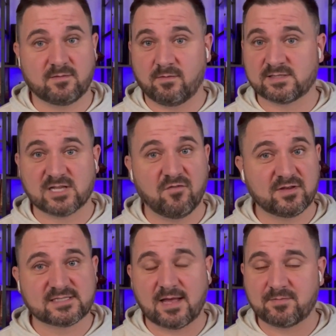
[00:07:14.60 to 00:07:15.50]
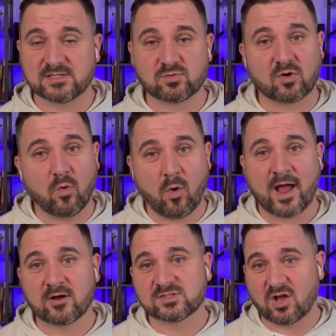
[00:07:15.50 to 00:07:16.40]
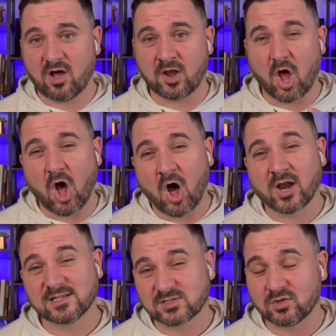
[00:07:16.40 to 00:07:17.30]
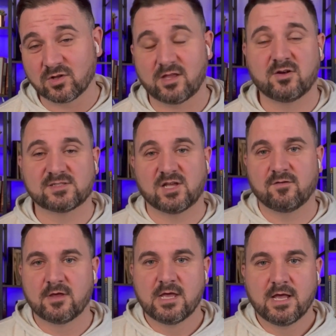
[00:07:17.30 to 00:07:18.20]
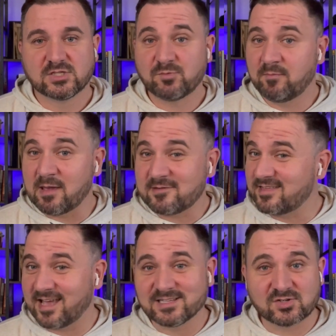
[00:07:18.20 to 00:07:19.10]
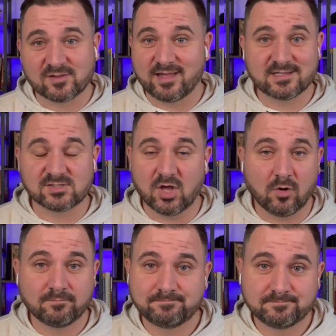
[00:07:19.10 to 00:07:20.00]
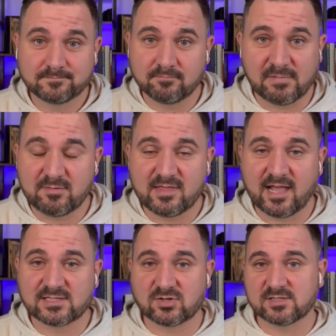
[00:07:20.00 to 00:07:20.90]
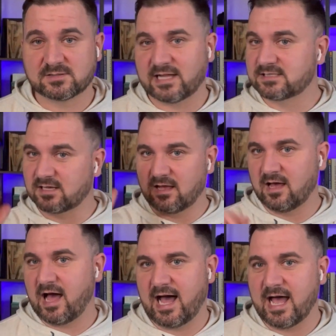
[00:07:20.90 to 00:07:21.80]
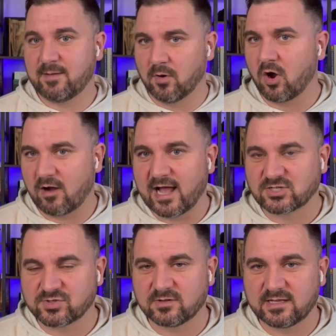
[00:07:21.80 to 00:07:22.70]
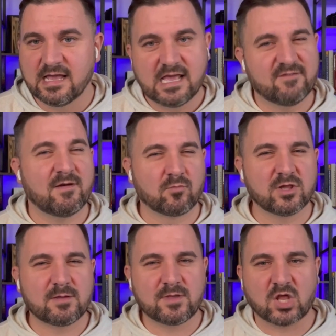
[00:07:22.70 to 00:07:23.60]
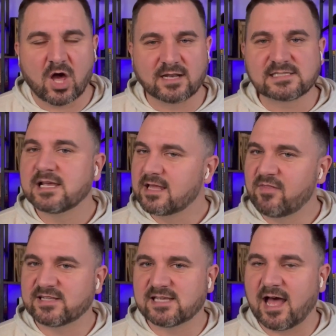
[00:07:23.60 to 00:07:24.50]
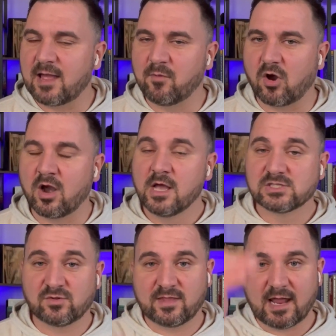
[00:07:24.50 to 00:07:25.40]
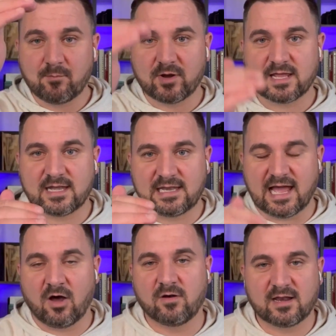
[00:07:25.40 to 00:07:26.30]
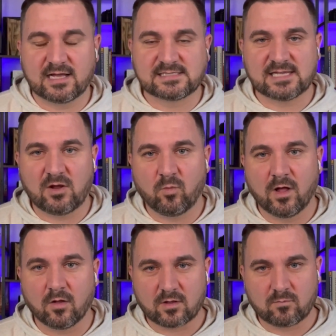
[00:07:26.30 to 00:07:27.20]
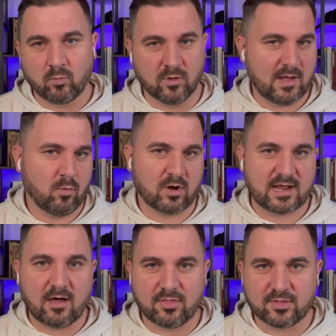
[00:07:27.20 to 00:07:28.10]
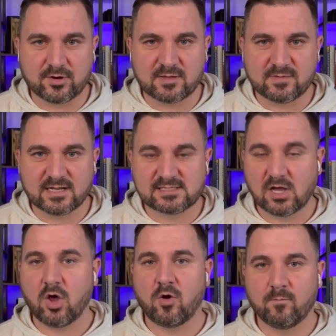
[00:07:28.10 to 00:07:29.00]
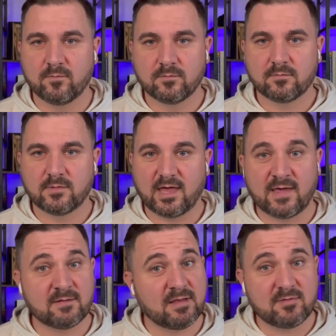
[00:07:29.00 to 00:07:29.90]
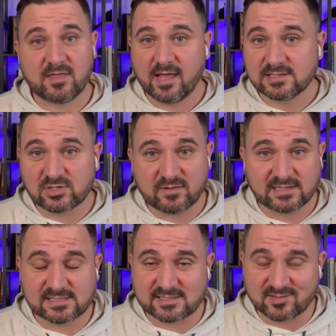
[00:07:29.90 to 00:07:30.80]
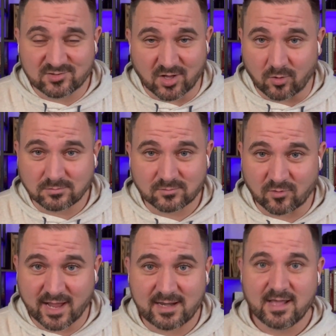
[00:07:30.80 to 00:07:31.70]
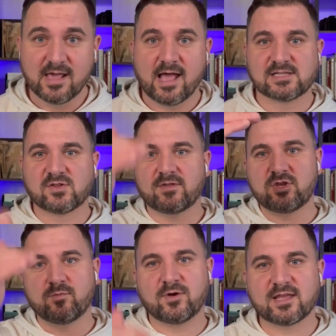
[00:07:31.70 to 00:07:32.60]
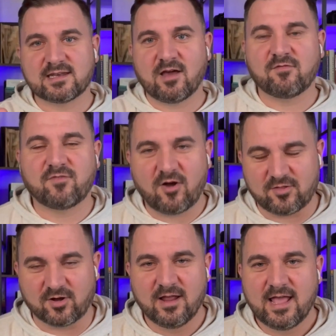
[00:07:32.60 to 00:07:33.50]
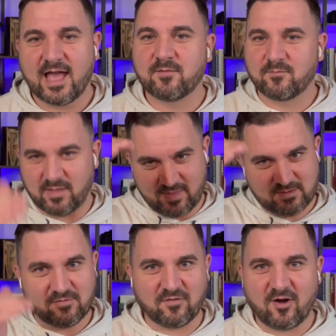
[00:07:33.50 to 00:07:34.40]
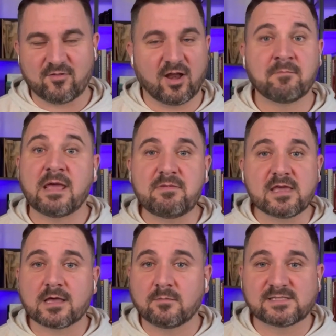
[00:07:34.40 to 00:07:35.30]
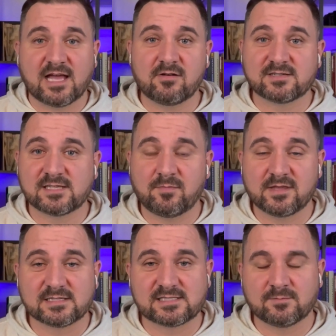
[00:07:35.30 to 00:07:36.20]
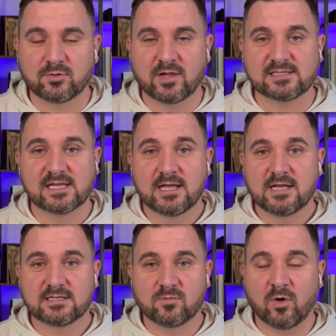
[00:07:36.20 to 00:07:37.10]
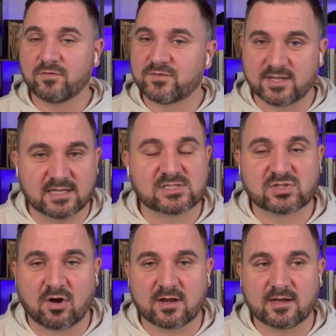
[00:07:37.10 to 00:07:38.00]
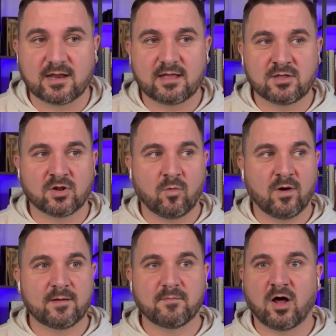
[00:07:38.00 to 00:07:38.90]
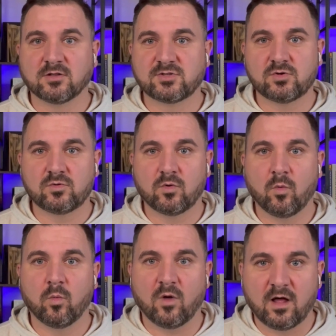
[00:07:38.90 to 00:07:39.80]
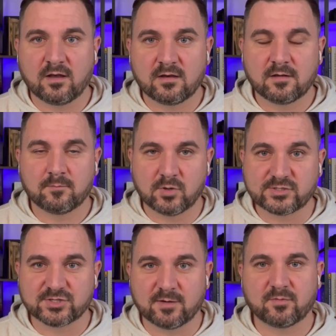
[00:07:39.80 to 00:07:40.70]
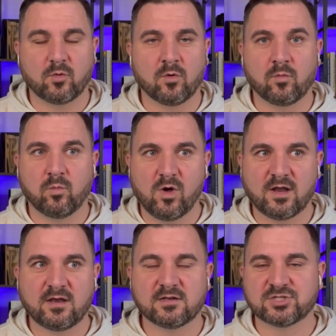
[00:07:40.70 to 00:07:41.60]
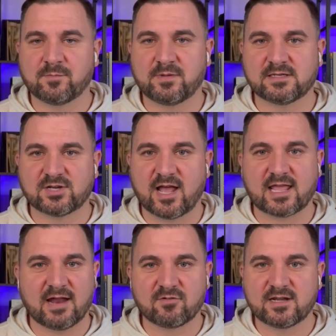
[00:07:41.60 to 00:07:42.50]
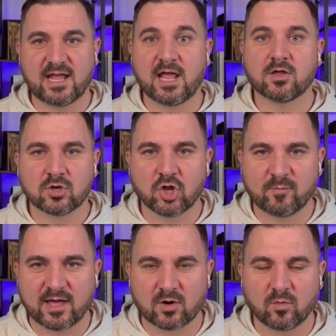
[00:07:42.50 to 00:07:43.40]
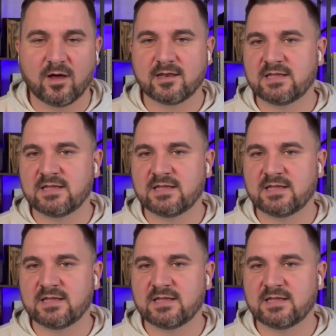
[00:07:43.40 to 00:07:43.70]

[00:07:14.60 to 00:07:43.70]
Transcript: Self-acceptance requires an honest look at yourself. So maybe the answer to that is no. Maybe the answer is that's a high bar, actually. If I'm really being honest, that's a high bar. So then I bring it down and I say, well, will I work out 30 minutes at home? And then maybe the answer to that's still no, right? And so then you bring it down farther and then farther. And maybe it comes down to something as simple as, well, to get started, you know what? I'll do 1 push-up or 1 jumping jack every day, no matter what.